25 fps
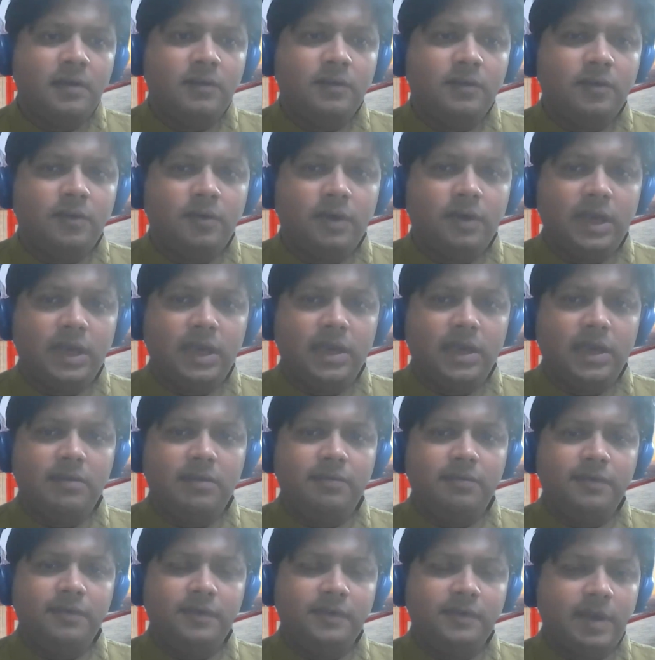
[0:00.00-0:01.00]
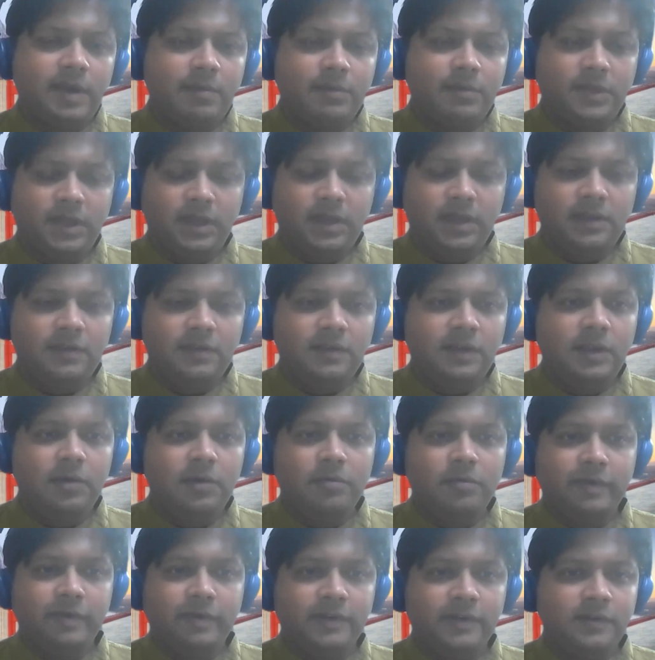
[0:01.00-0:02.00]
So if something is
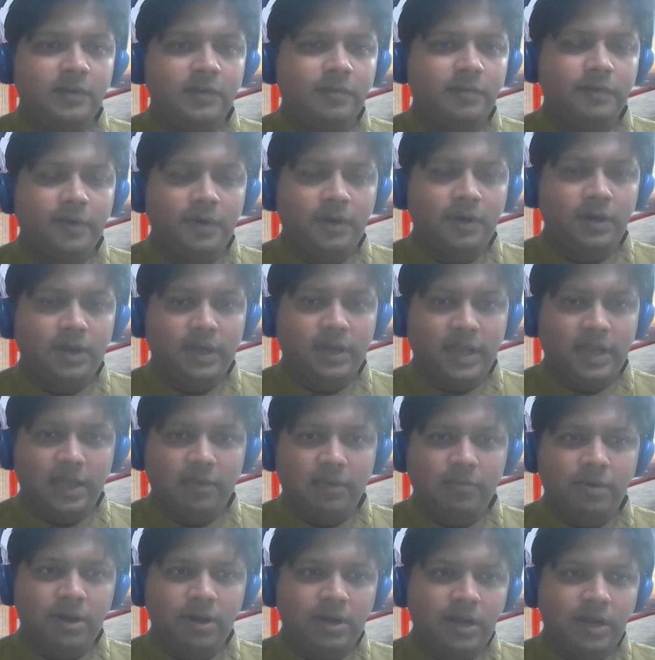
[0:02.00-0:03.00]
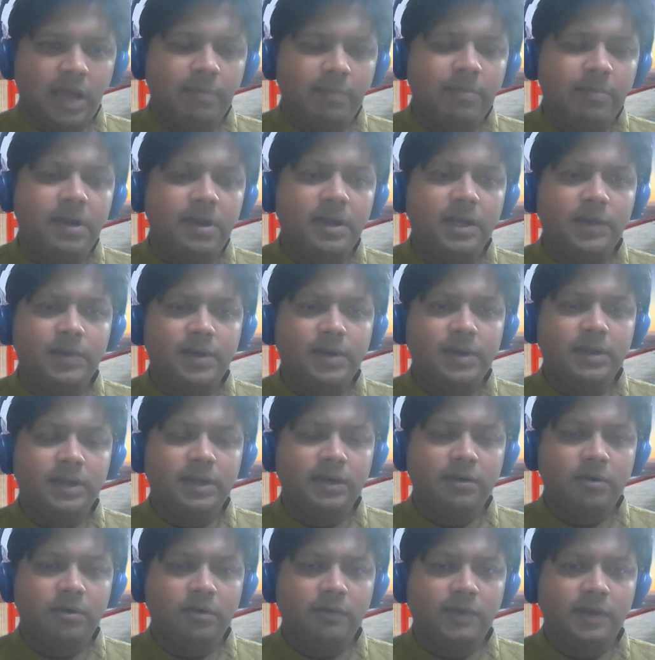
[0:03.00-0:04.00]
new, first of all, like what happened during
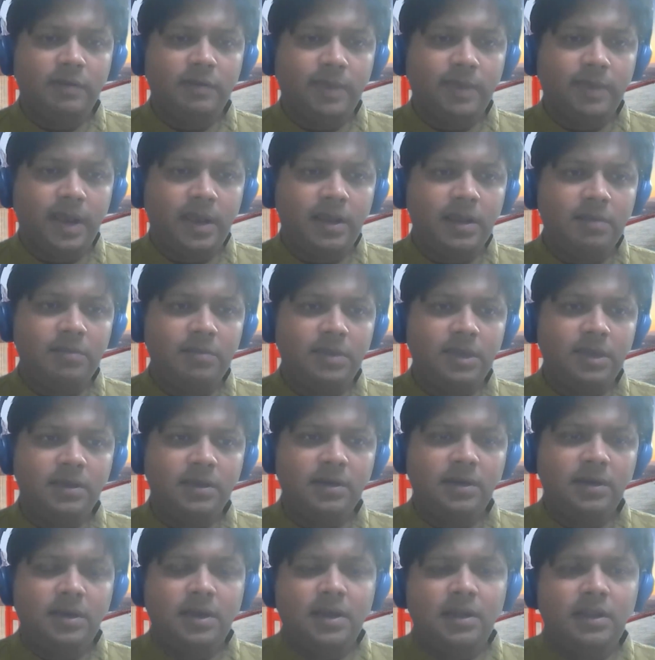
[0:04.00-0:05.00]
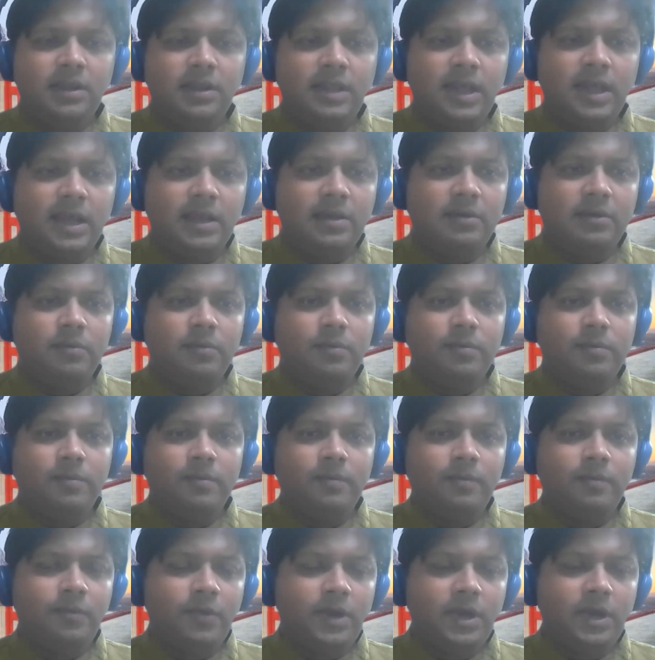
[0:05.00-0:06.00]
the COVID pandemic, that
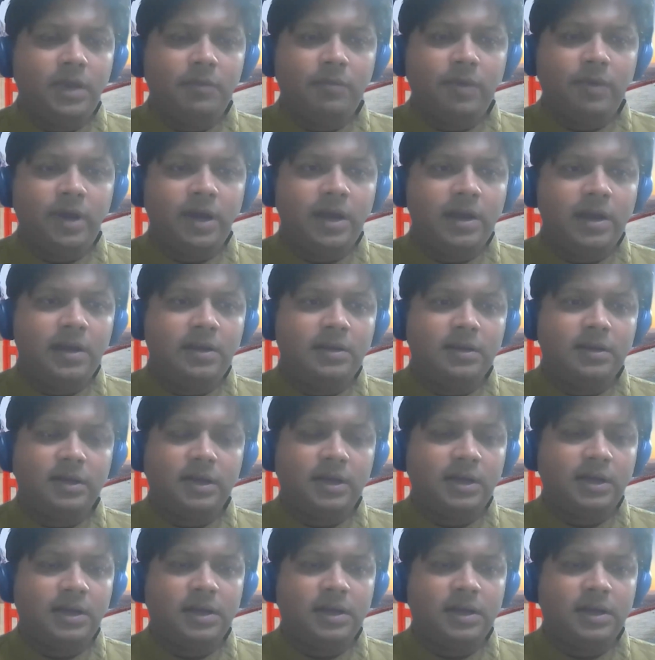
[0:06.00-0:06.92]
we were